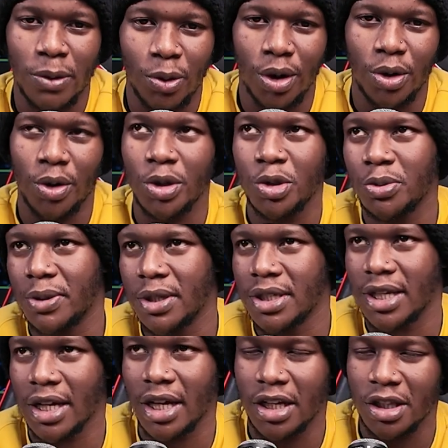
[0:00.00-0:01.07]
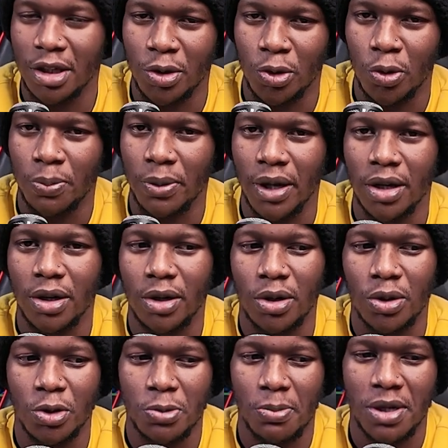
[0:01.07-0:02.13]
they were going to be second in the group
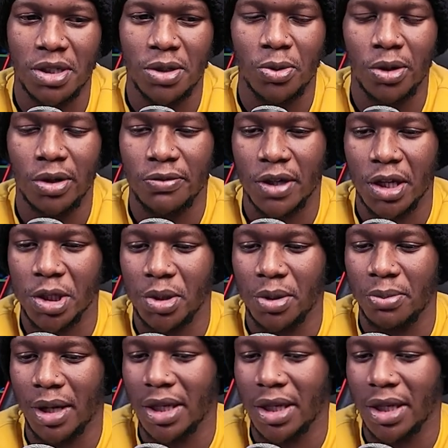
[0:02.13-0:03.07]
and automatic qualification.